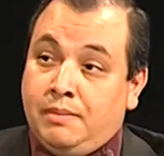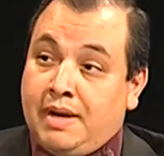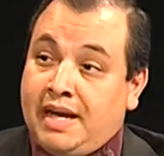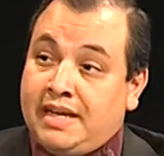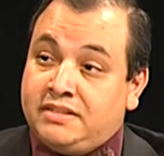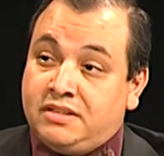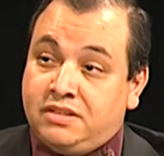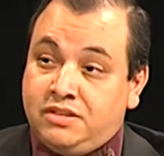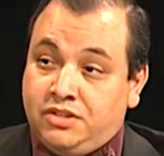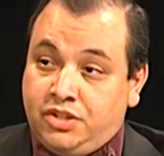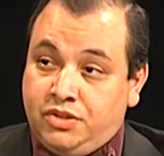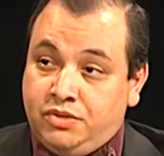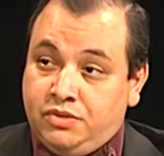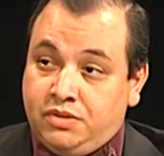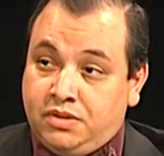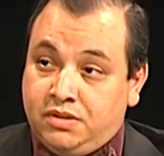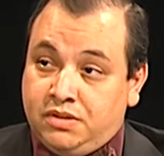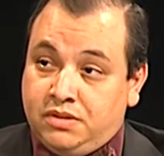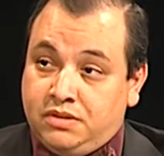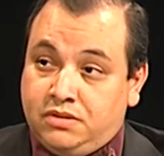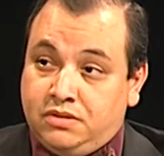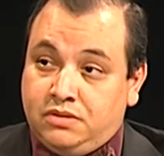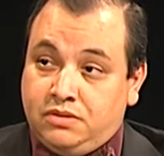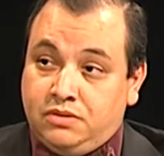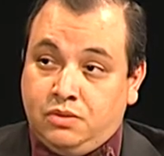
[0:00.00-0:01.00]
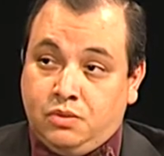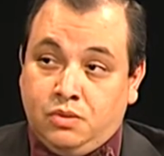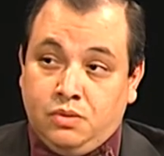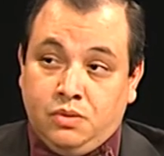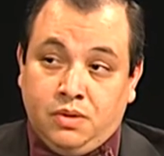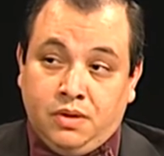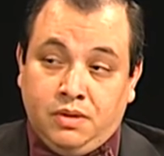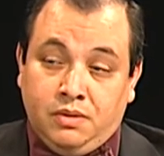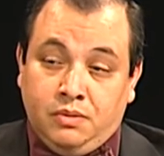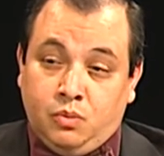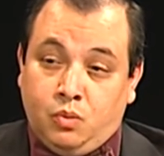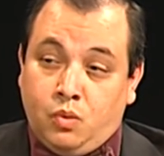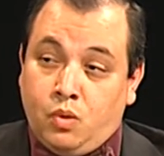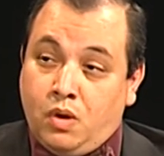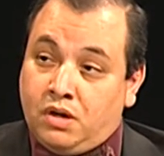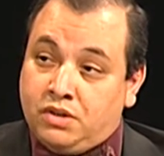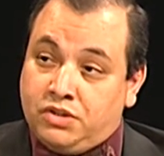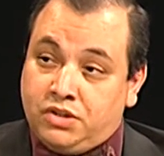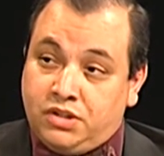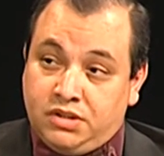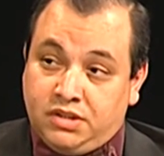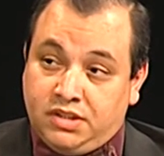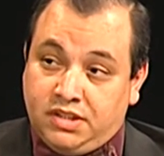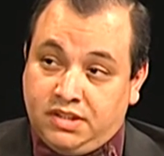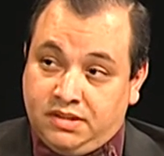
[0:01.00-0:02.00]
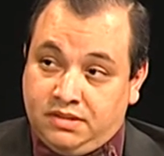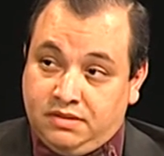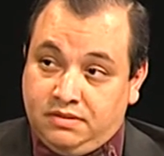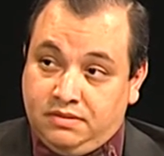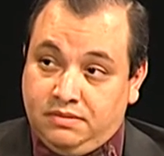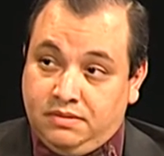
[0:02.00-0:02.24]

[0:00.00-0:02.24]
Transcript: Massachusetts or in Washington.